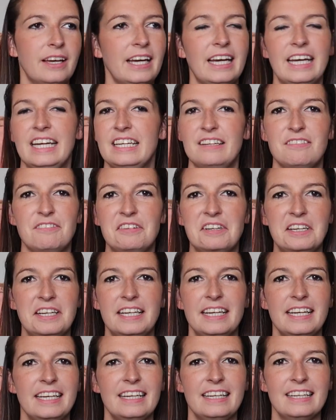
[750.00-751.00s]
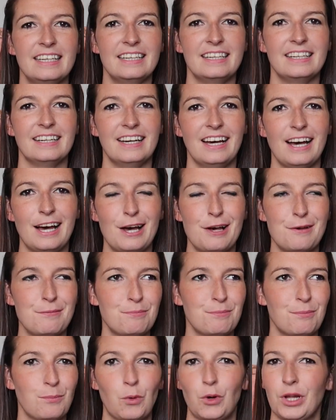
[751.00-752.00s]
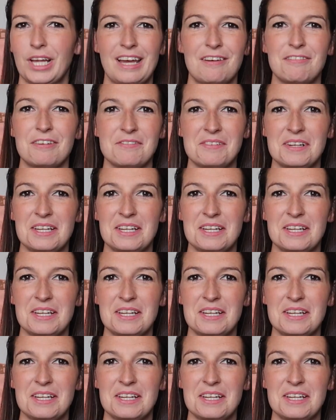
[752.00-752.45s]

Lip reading: he didn't really want to get rid